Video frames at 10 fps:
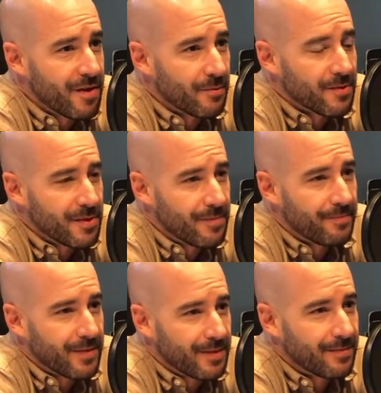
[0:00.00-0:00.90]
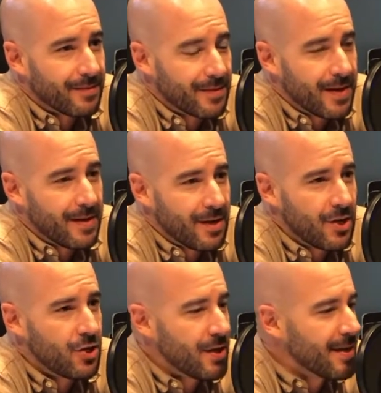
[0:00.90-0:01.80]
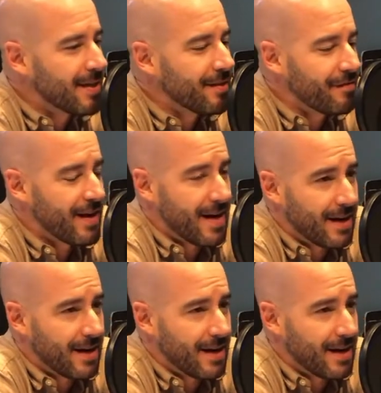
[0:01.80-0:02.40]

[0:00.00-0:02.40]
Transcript: was the day his shit hit the fan.